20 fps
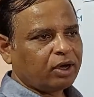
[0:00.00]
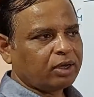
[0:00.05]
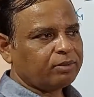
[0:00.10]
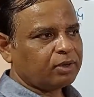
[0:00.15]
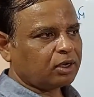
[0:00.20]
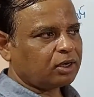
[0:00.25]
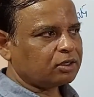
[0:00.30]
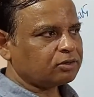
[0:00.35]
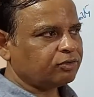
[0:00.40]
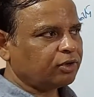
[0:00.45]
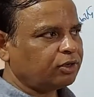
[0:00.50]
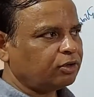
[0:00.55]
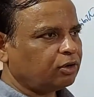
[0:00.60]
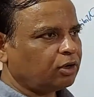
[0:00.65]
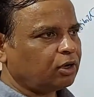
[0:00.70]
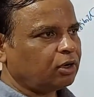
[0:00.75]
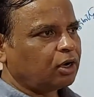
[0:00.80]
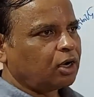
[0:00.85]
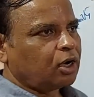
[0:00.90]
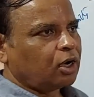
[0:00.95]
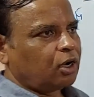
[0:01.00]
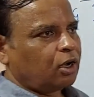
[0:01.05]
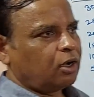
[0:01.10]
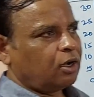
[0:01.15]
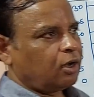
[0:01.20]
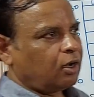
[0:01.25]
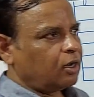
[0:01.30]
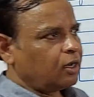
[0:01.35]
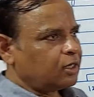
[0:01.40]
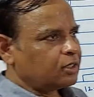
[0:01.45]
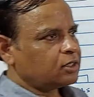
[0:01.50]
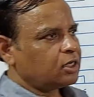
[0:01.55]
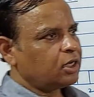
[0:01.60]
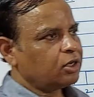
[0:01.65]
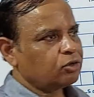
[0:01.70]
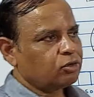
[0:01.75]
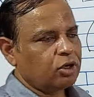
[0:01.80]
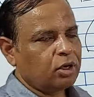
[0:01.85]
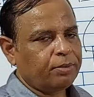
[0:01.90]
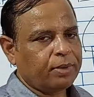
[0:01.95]
Because when you are
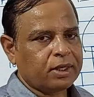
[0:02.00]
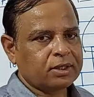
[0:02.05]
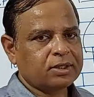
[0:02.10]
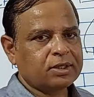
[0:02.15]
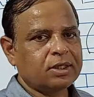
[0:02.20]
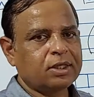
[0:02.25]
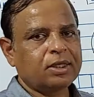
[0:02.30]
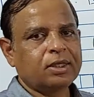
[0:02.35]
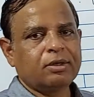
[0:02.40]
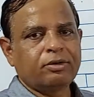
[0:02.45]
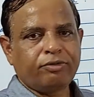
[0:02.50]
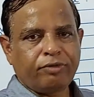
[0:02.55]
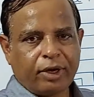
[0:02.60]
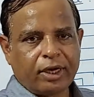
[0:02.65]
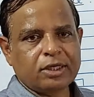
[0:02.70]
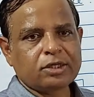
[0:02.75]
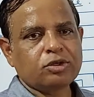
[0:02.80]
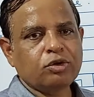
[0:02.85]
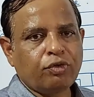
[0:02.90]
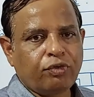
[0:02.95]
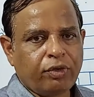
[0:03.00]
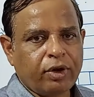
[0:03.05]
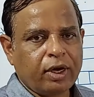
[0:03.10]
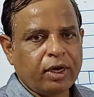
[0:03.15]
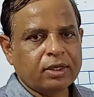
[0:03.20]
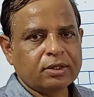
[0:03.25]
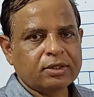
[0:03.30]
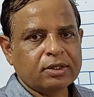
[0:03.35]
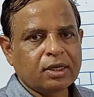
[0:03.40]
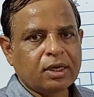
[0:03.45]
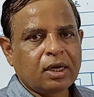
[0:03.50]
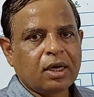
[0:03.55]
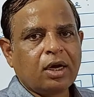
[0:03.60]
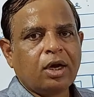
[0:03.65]
listening to a person face to face,